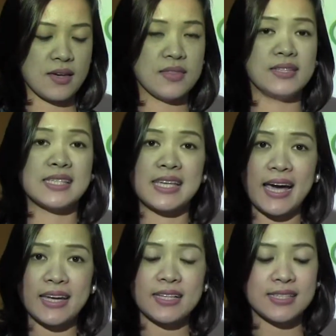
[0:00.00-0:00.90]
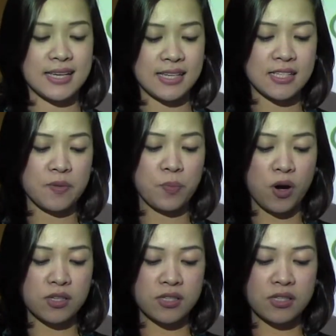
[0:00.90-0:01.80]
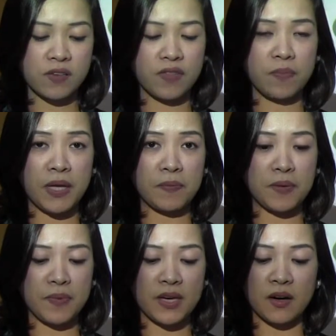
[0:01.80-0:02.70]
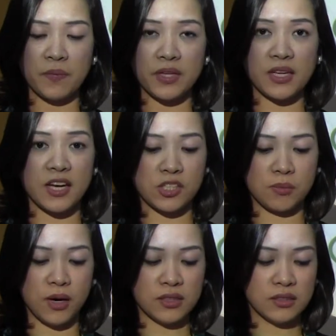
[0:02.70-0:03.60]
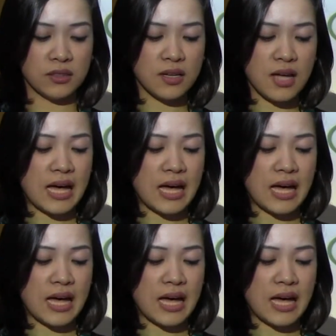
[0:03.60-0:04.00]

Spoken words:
The design and testing process of the PPP communication model